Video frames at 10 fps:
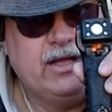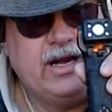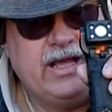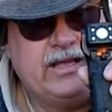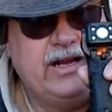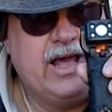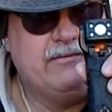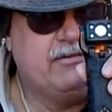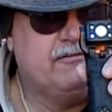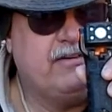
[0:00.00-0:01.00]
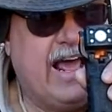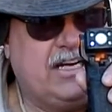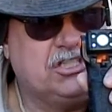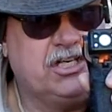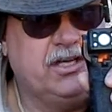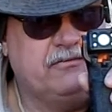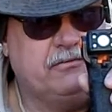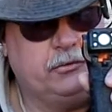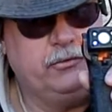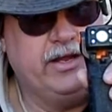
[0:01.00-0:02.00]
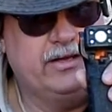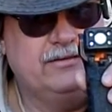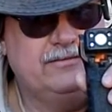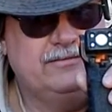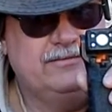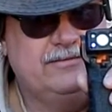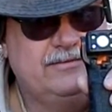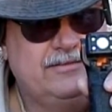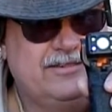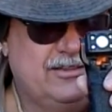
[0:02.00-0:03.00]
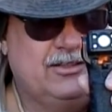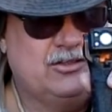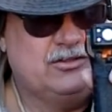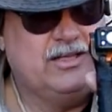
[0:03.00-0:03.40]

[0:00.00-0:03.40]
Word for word: and I can have it flashing infrared. So